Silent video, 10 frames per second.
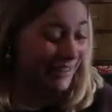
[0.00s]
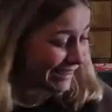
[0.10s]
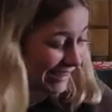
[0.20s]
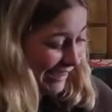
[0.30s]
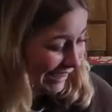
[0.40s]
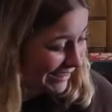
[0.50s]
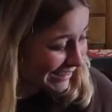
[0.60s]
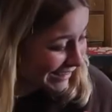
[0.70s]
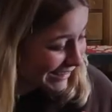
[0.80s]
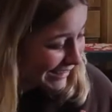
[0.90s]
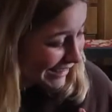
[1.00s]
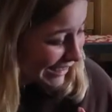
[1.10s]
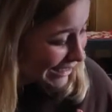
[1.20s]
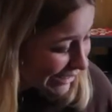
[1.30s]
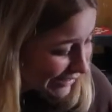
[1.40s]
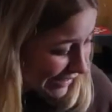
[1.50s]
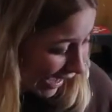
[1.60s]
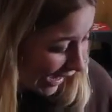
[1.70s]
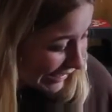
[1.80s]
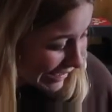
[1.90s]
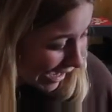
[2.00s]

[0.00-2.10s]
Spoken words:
they good? You like